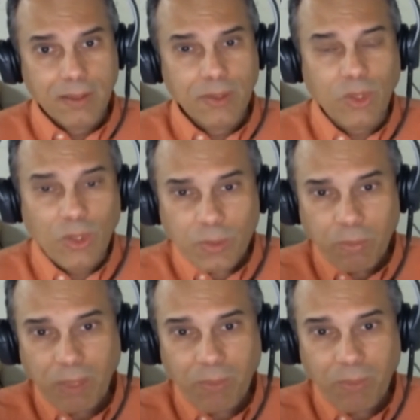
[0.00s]

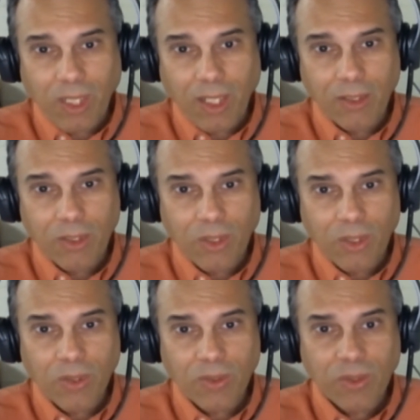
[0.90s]
those people are
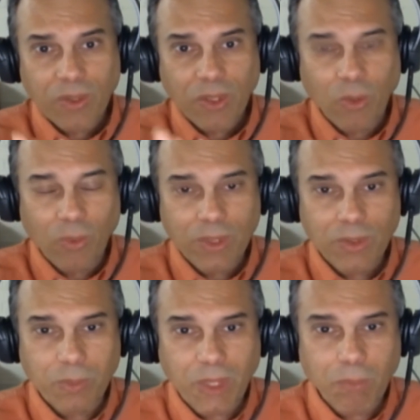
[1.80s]
no longer going
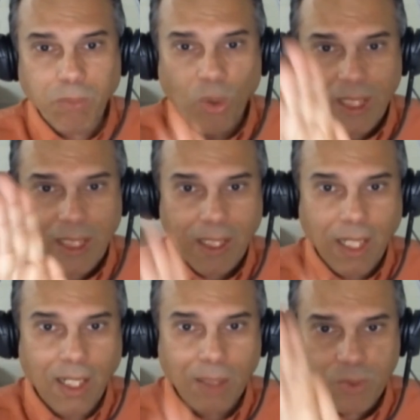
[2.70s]
to be pointing
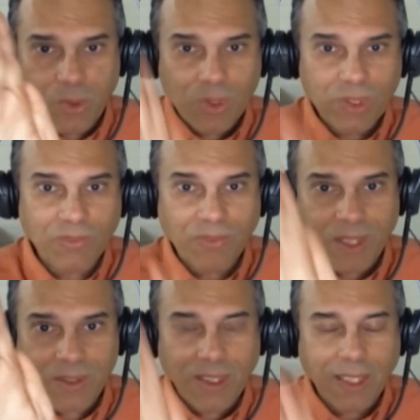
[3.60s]
up towards the
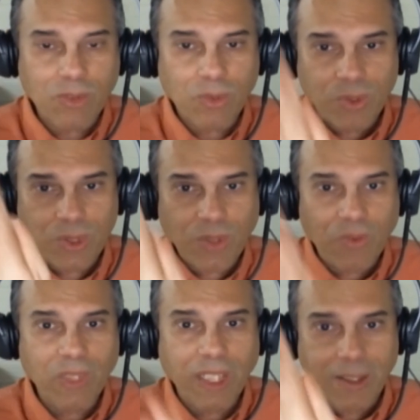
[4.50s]
fountainhead, towards the
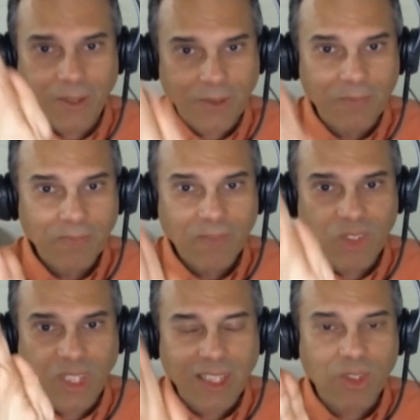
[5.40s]
Creator,
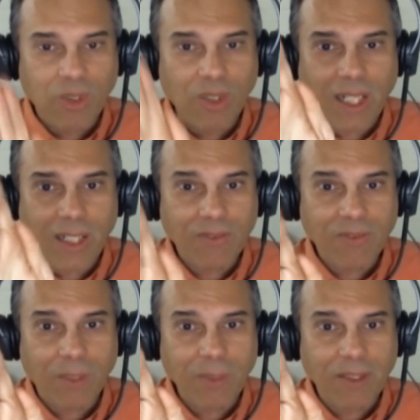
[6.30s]
to get their lives
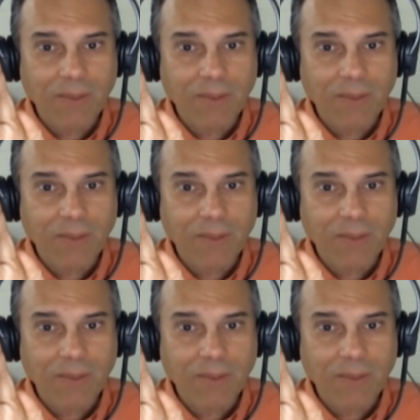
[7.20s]
from it.